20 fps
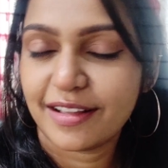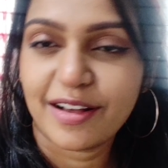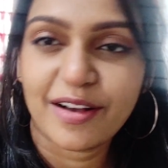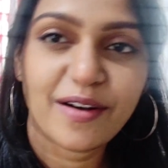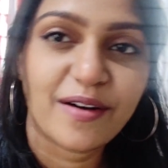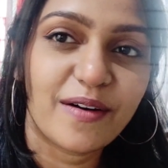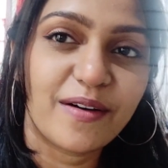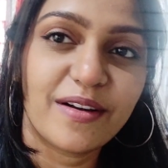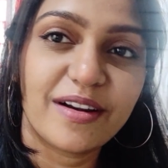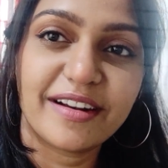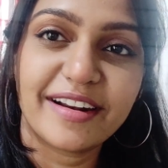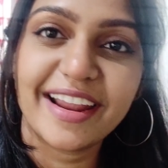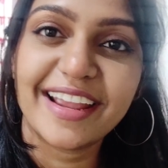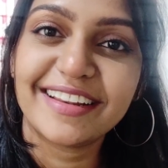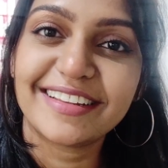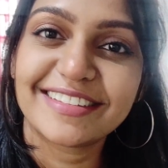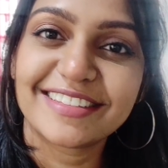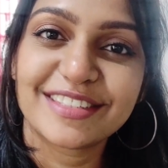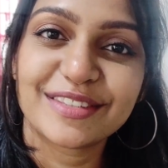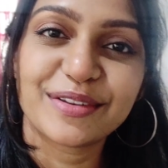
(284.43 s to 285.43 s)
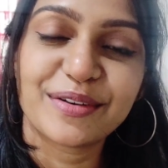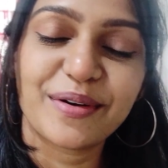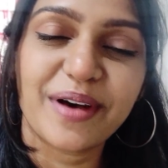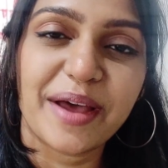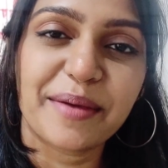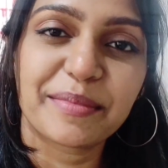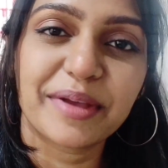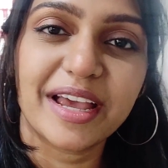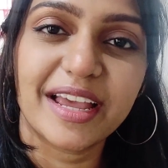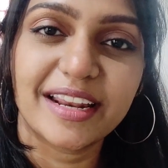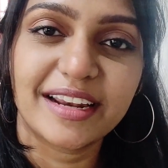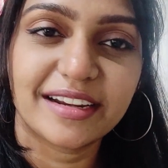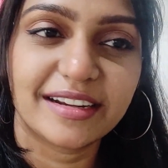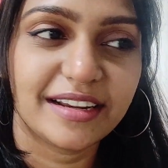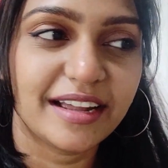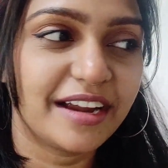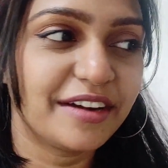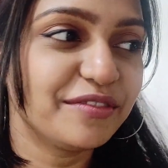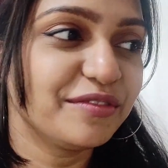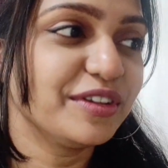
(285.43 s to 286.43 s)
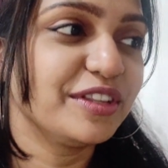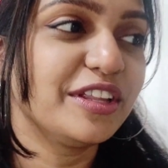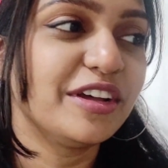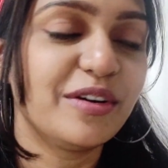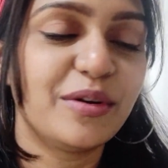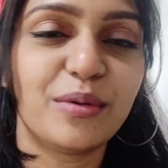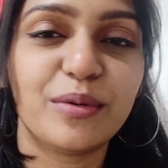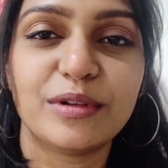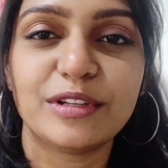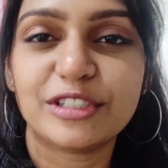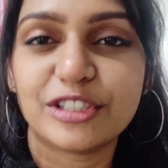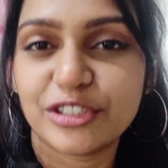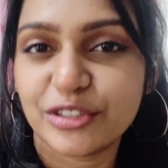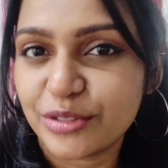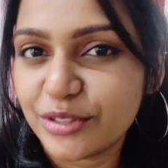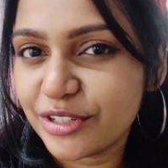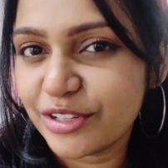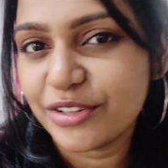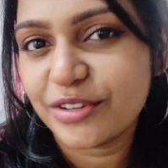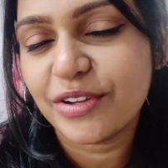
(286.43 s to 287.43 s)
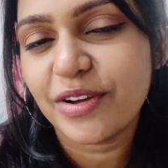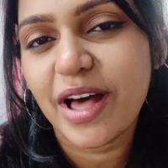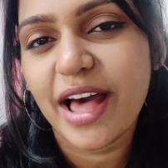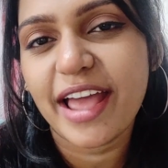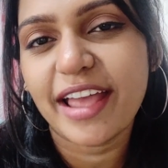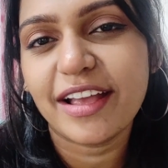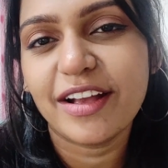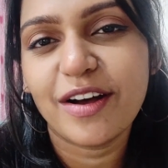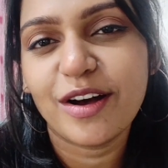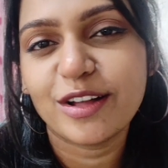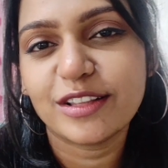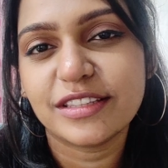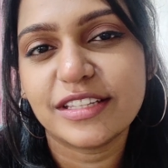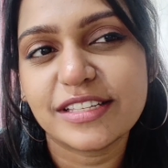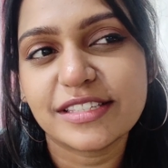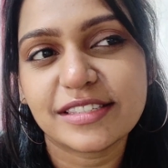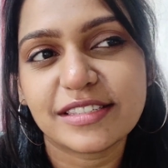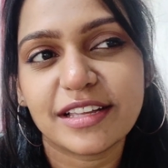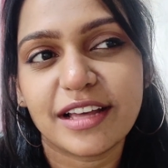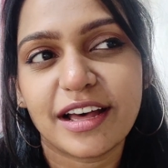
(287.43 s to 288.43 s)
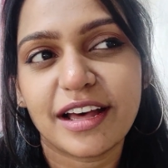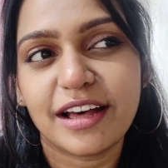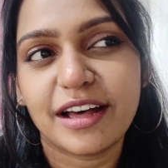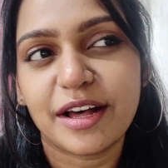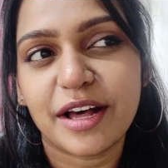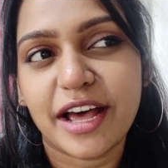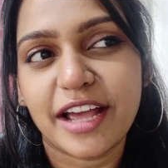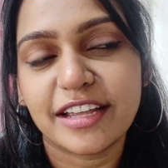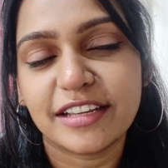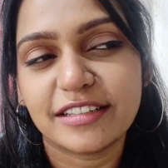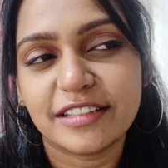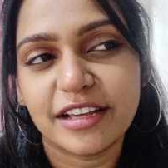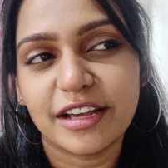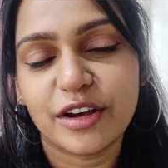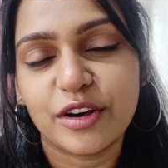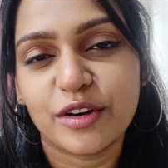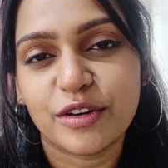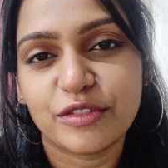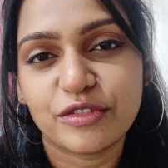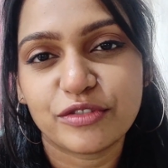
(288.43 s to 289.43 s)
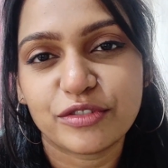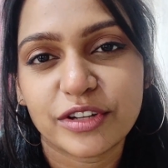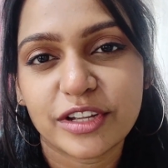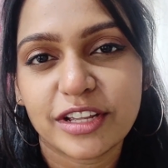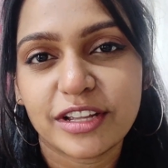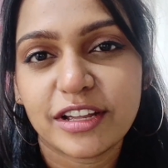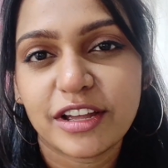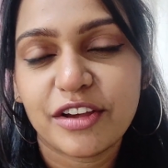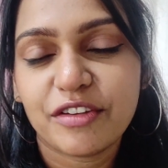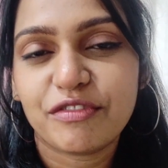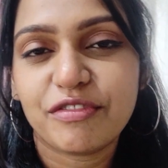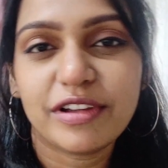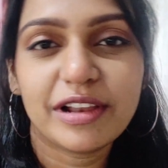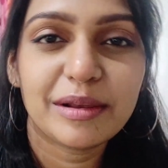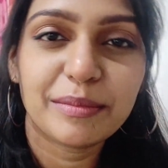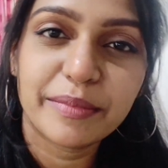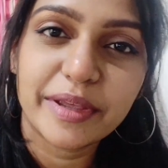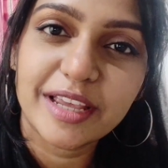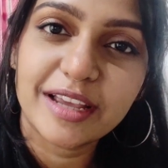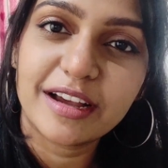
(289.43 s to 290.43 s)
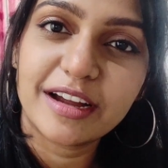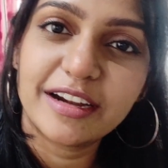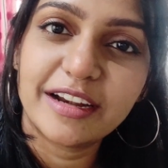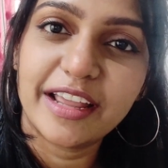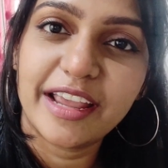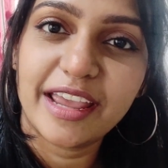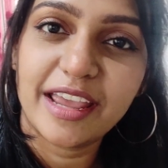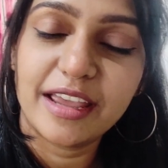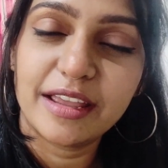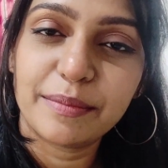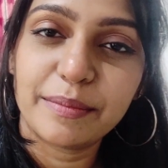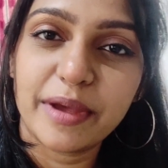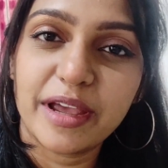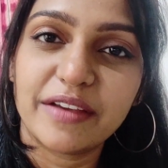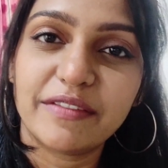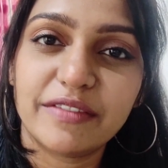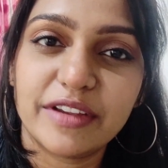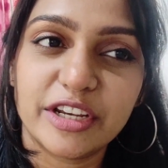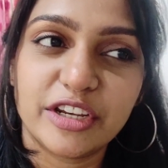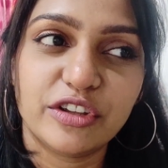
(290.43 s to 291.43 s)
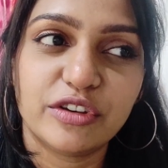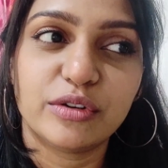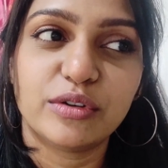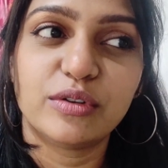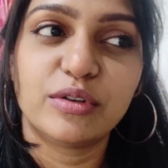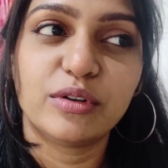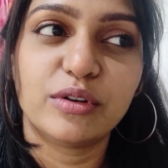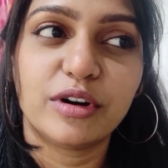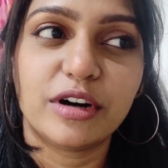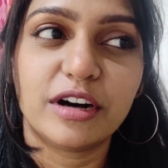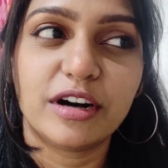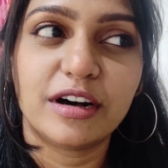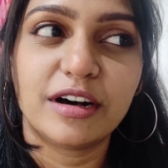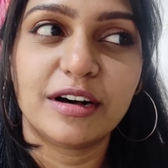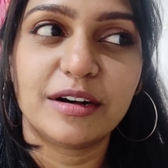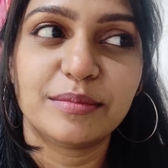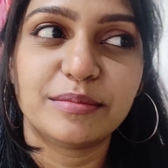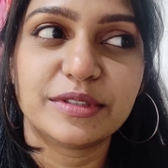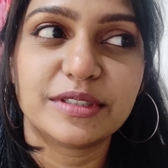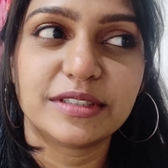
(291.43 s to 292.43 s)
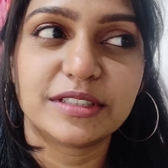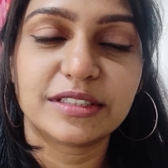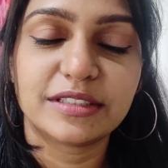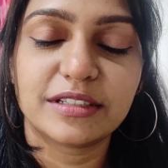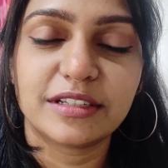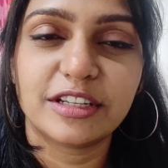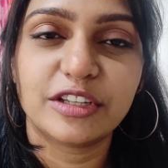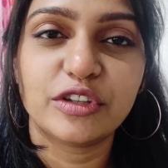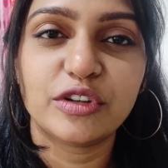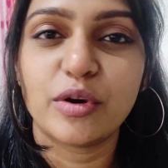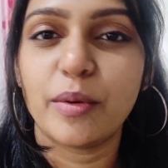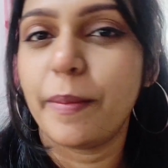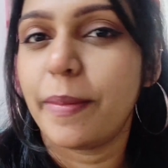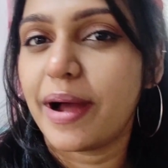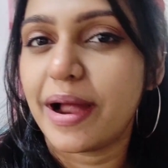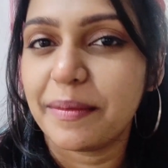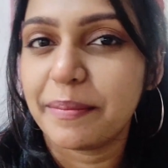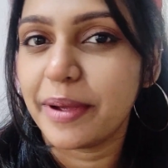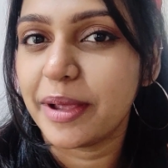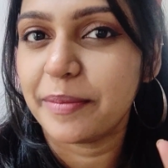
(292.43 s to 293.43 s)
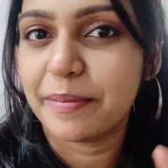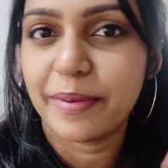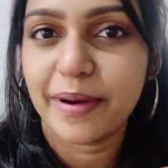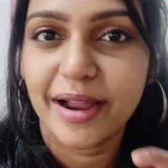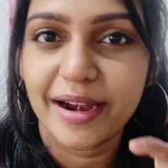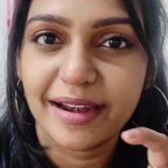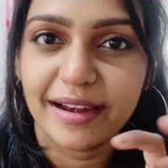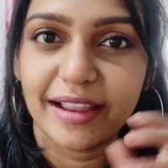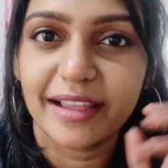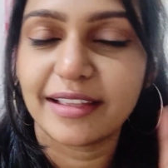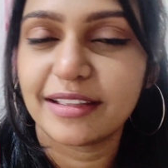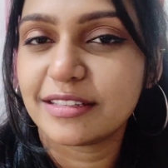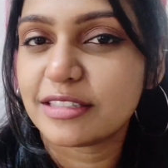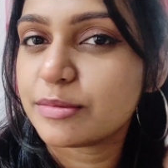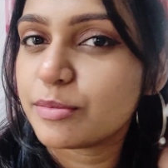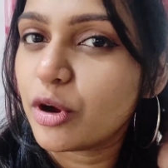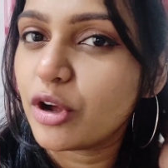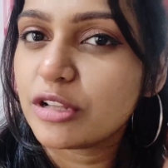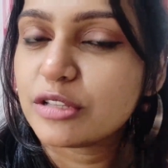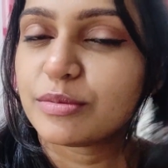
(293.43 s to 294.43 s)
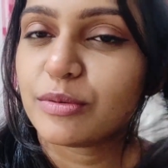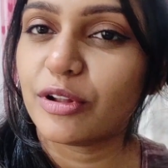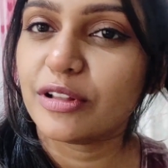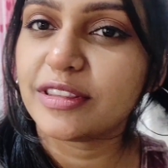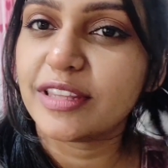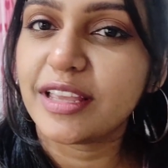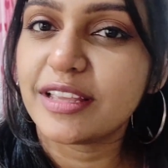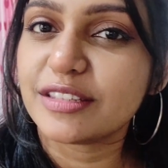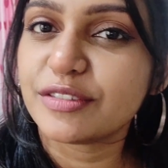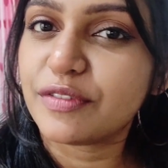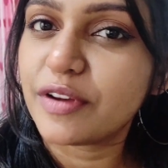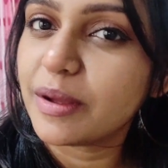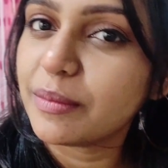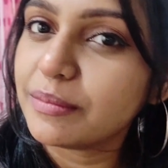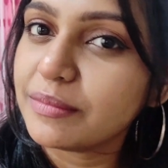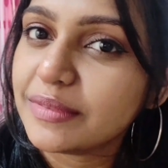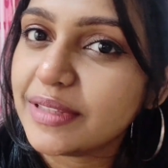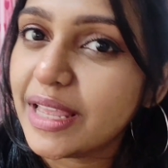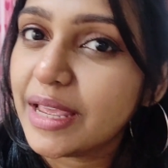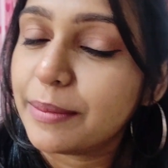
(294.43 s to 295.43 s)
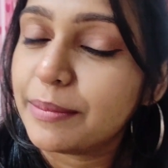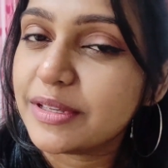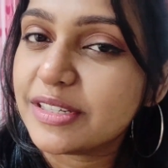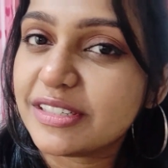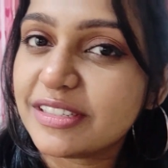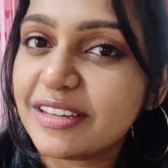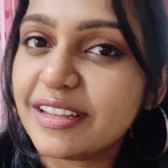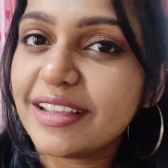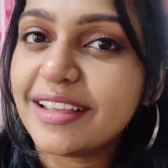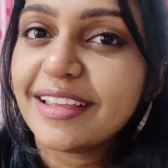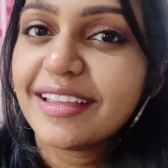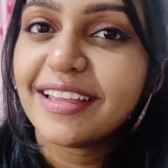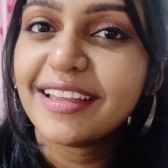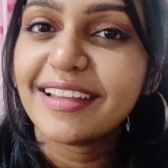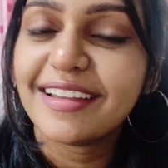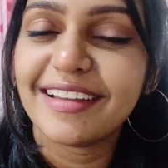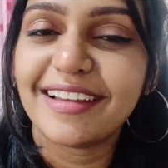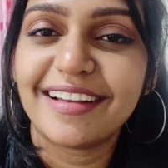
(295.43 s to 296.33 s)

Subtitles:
All right, so I'm kind of done with the whole shoot. I got this idea of filming a day in my video, part by part, like small things from Debashree.